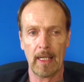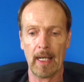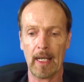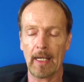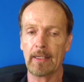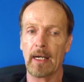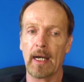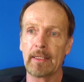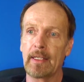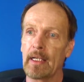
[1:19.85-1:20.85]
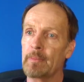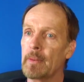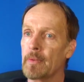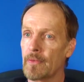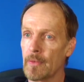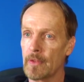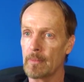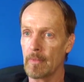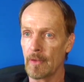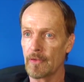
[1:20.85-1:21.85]
And I take people through
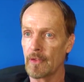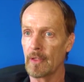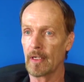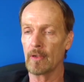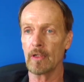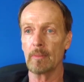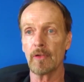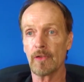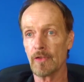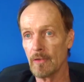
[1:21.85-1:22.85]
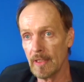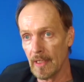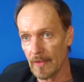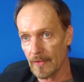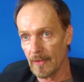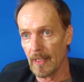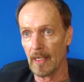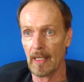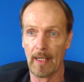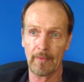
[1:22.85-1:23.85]
I call it an emotional screen test.
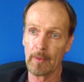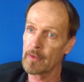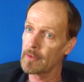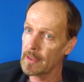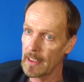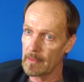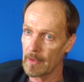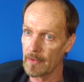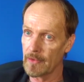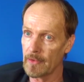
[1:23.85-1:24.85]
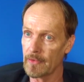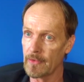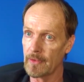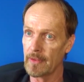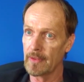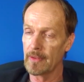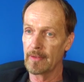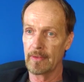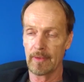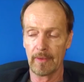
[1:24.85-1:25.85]
I have them create emotions.
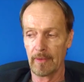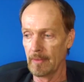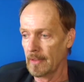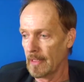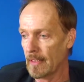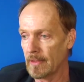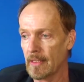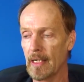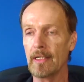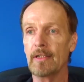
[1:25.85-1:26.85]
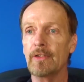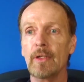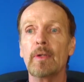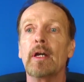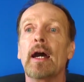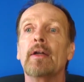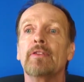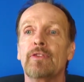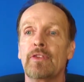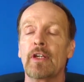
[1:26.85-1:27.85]
You do it, I don't care how you're gonna do it.
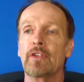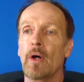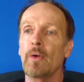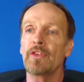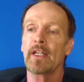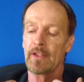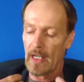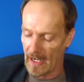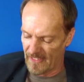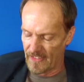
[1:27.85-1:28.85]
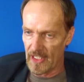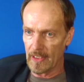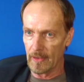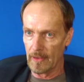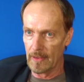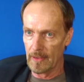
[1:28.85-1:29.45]
Just the whole thing is, I feel.